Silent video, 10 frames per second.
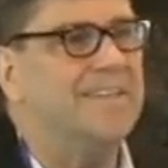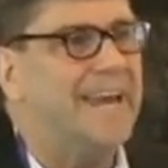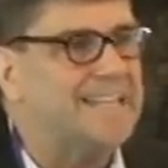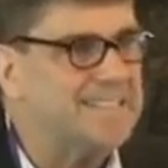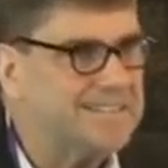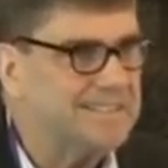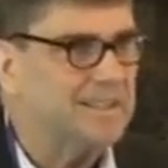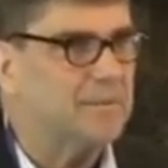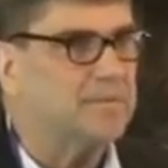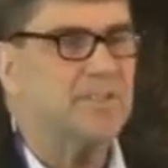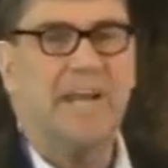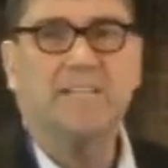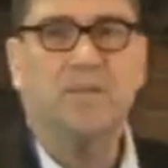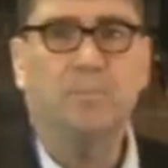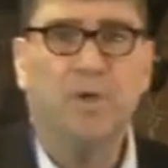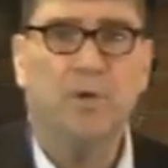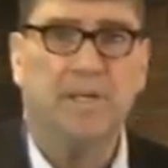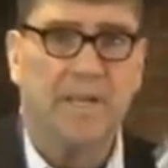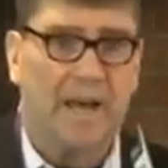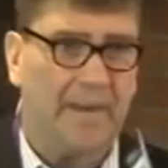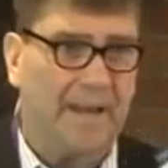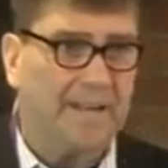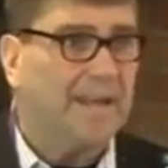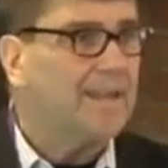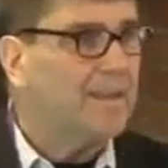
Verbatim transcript: Yes. See, that's the beauty. Now that,